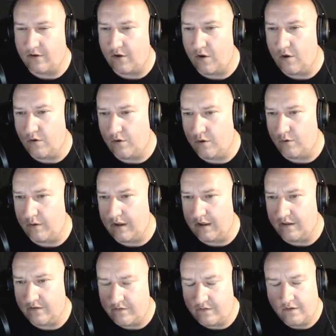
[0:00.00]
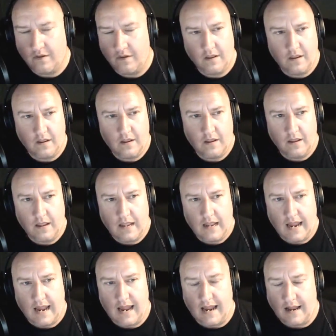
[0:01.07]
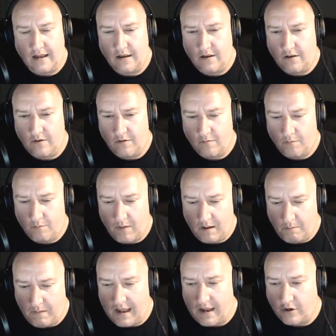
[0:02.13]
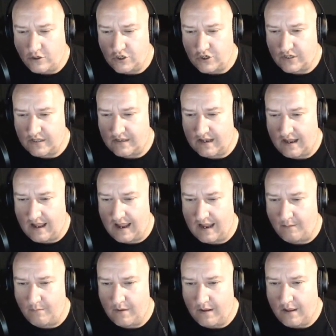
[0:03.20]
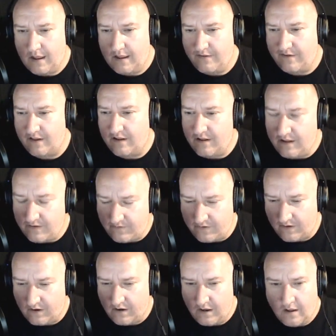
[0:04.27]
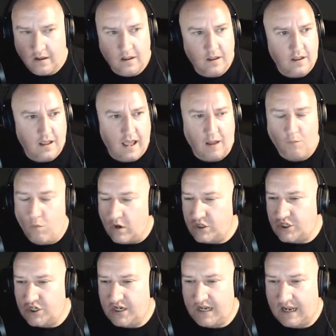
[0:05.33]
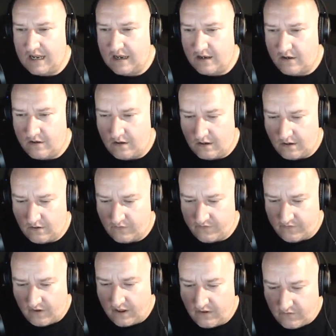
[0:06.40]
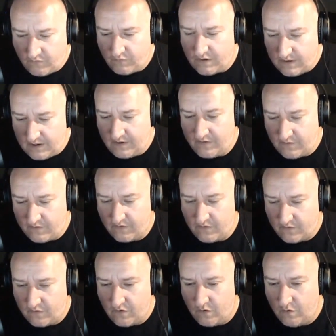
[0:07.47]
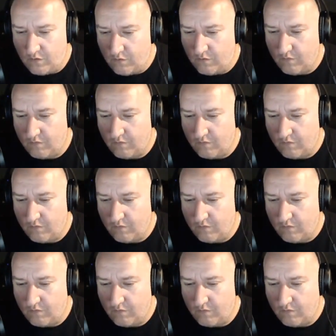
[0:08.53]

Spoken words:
own OS. And my manager at the time said, listen, I want you to get in. Sun's released this new